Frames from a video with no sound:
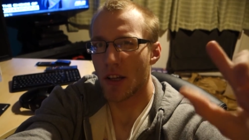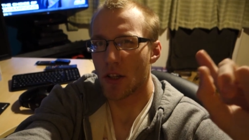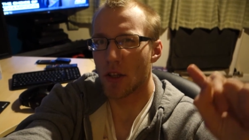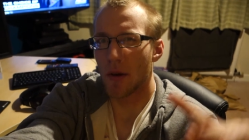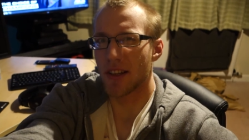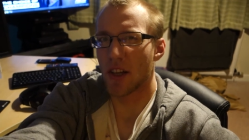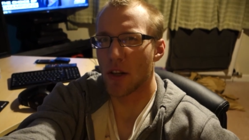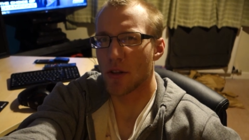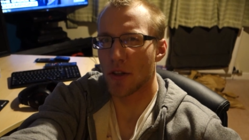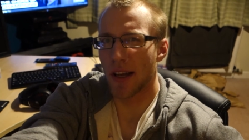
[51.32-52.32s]
So it
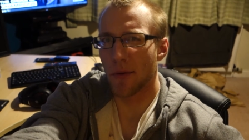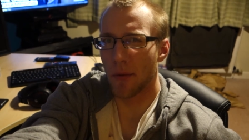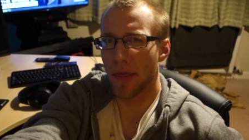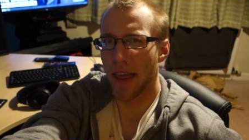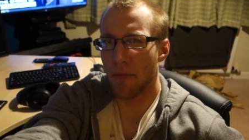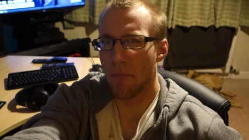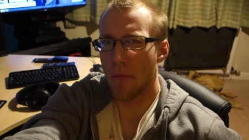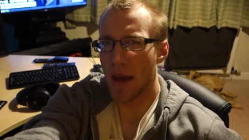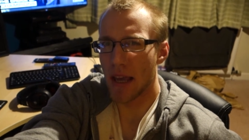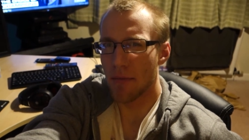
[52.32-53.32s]
turns out that
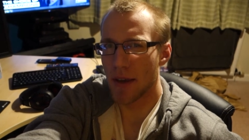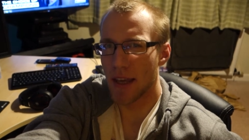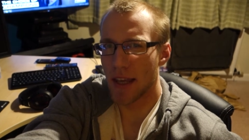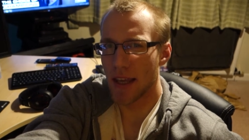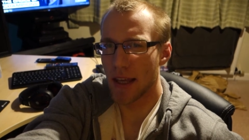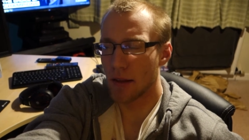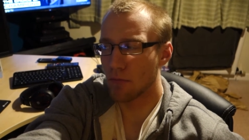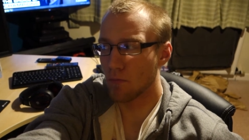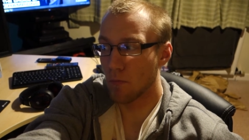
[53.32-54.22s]
maybe